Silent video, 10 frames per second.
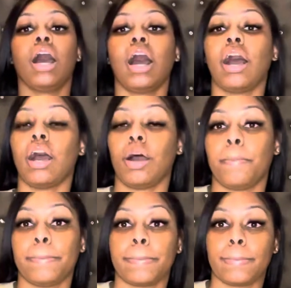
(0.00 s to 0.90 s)

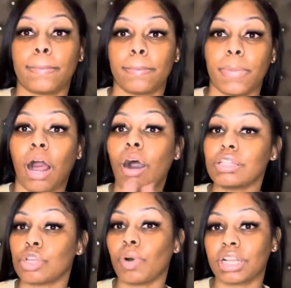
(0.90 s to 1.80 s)
um, I
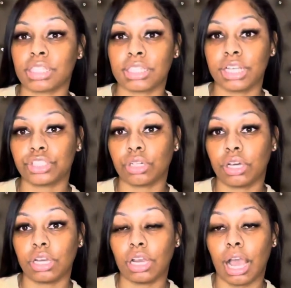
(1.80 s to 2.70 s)
also wanted to touch
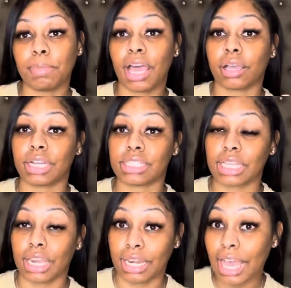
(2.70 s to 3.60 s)
on, I'm not going to
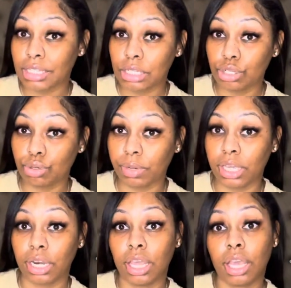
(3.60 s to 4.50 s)
say not to do
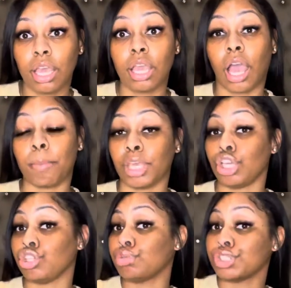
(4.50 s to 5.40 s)
it. I
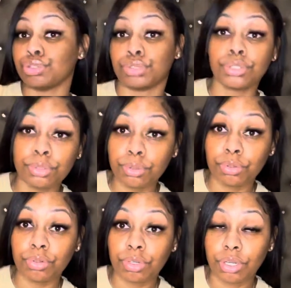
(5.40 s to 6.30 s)
mean, do what you do.